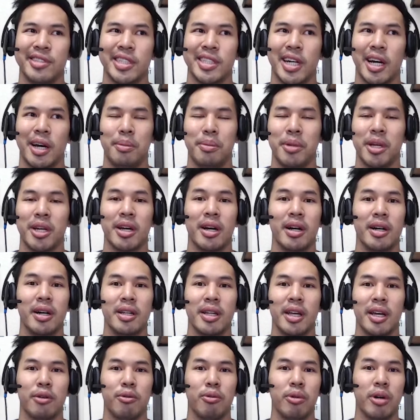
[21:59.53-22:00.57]
I mean, kind of
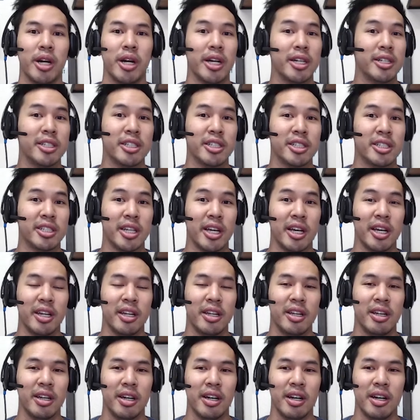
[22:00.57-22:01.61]
like what I just said.
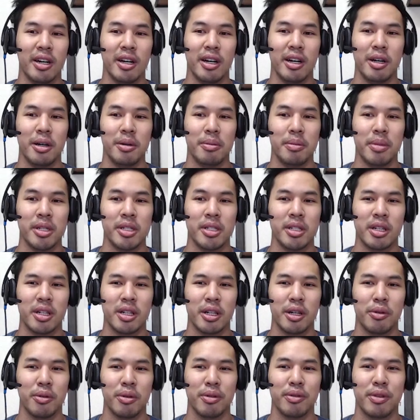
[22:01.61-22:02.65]
Um, yeah.
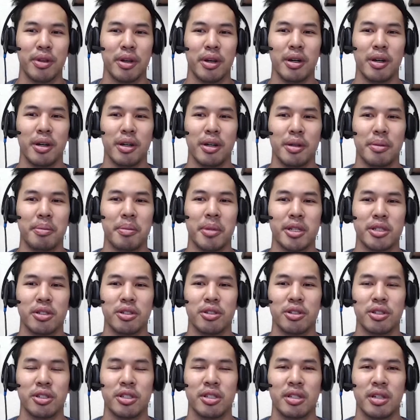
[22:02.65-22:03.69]
basically, with the the
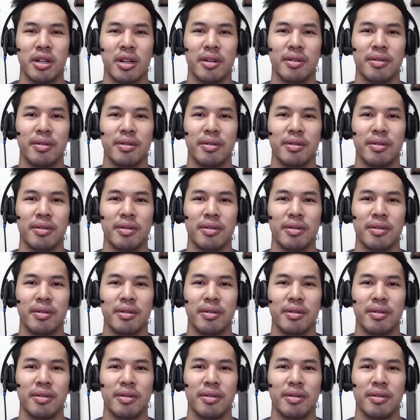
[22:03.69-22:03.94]
messenger uh, stuff.